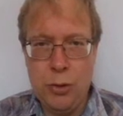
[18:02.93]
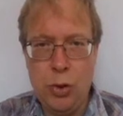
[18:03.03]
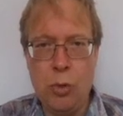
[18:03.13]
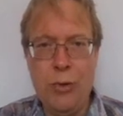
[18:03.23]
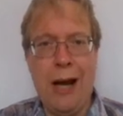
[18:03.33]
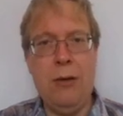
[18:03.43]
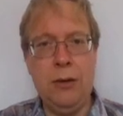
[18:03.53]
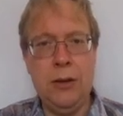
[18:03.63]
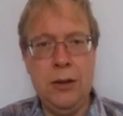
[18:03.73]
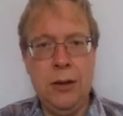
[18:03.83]
to go down.
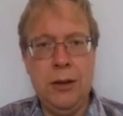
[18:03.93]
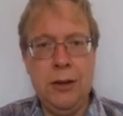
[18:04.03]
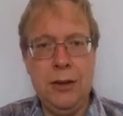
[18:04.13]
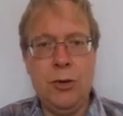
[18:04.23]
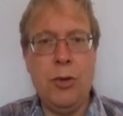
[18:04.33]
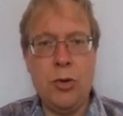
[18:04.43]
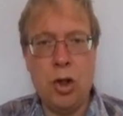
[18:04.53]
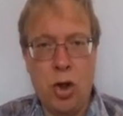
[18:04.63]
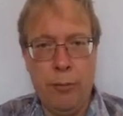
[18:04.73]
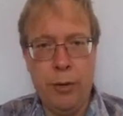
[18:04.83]
So those
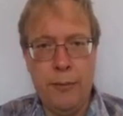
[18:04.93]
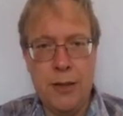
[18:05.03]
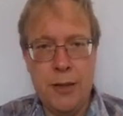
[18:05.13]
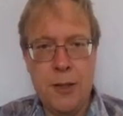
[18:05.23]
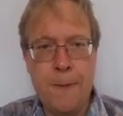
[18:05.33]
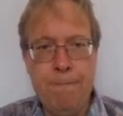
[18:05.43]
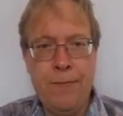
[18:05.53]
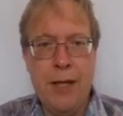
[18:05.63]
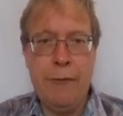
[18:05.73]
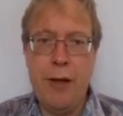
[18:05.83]
are complements.
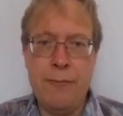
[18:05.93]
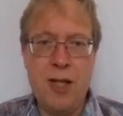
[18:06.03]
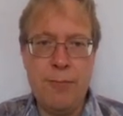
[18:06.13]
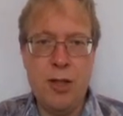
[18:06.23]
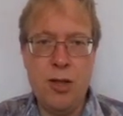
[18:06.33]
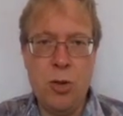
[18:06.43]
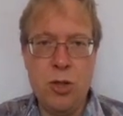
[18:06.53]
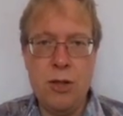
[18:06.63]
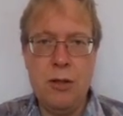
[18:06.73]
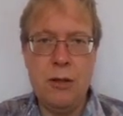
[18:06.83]
If you have
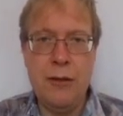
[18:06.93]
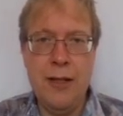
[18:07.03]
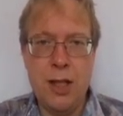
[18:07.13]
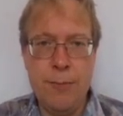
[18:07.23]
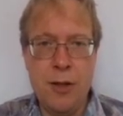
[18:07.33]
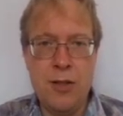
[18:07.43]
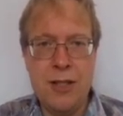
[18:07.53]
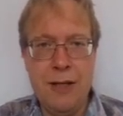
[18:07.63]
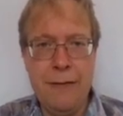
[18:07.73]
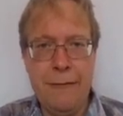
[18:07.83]
substitutes, the thing is
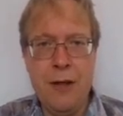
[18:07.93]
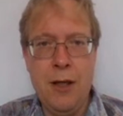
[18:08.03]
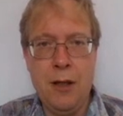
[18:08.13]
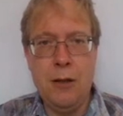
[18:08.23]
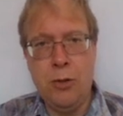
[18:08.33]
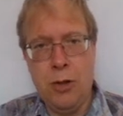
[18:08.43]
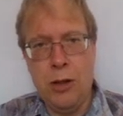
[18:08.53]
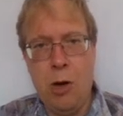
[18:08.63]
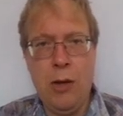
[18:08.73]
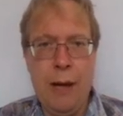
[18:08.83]
positive.
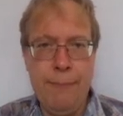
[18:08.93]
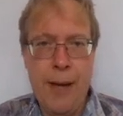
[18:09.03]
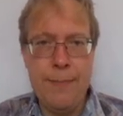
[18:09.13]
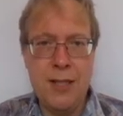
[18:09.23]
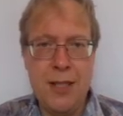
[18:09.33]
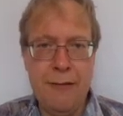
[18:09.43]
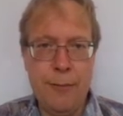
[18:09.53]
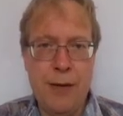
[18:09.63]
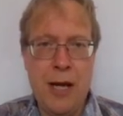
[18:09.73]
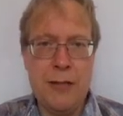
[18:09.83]
Coca-Cola, Pepsi, if
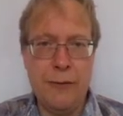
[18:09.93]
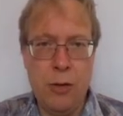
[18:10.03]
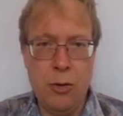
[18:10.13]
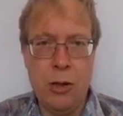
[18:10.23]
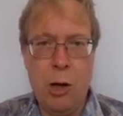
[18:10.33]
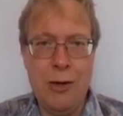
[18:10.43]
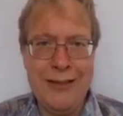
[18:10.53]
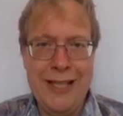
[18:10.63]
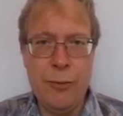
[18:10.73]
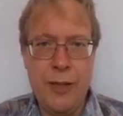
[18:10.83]
the price of
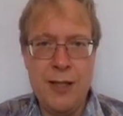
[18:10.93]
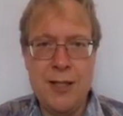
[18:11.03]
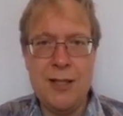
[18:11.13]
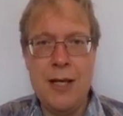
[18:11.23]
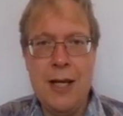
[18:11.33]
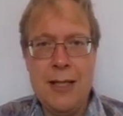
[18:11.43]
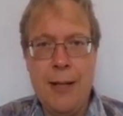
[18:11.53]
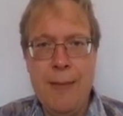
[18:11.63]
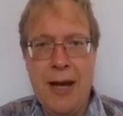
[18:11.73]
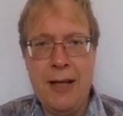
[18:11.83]
Coca-Cola decreases,
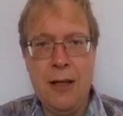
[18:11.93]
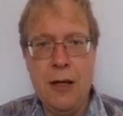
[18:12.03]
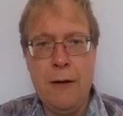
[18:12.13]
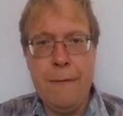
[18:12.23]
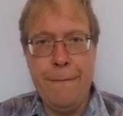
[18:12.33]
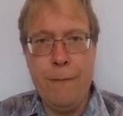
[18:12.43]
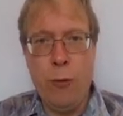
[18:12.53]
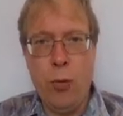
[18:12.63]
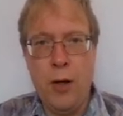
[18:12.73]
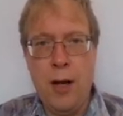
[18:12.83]
demand
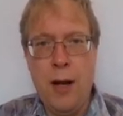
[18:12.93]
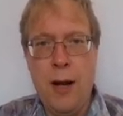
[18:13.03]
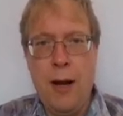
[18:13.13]
for